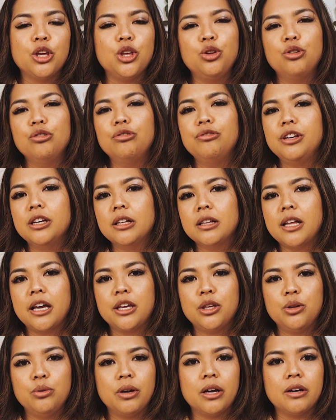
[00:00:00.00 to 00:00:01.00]
you feel
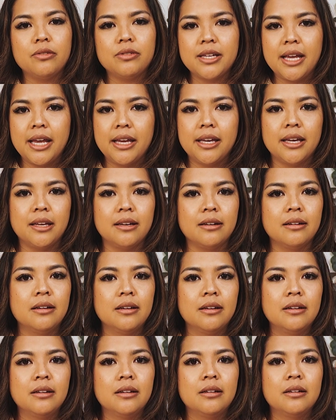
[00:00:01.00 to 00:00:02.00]
like you have taken
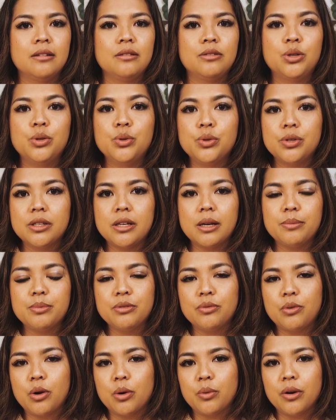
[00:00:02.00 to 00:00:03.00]
2 steps
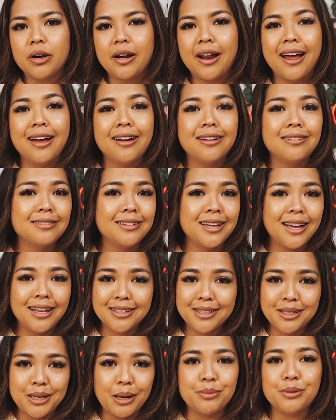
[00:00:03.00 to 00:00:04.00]
forward, 10
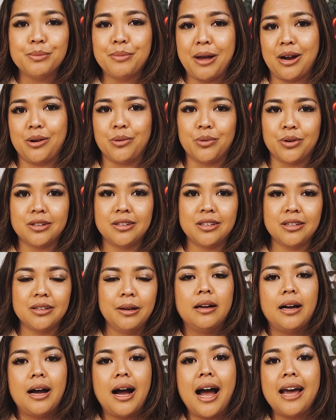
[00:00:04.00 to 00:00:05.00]
steps backwards.
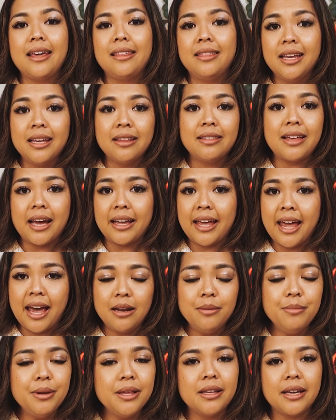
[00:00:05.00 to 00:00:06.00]
I think that
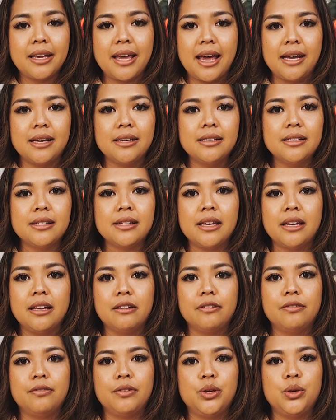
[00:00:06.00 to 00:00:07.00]
can be the case
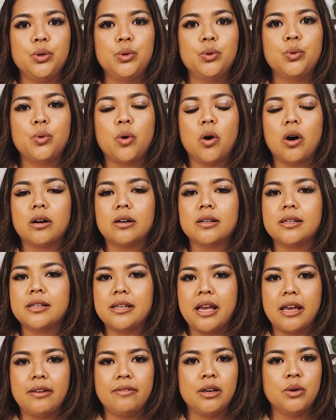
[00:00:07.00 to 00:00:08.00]
if you are
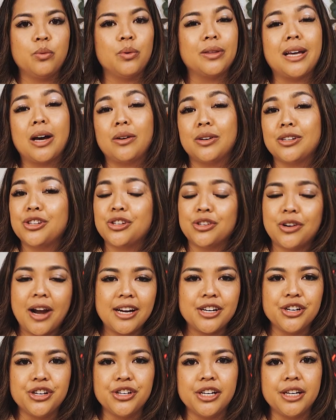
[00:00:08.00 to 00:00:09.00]
saving without a
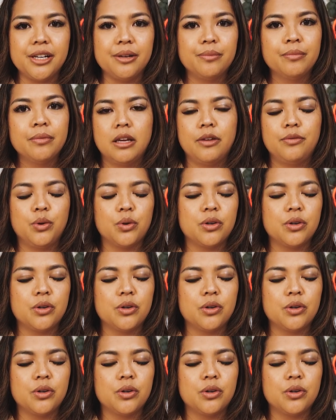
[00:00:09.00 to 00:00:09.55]
strategy. If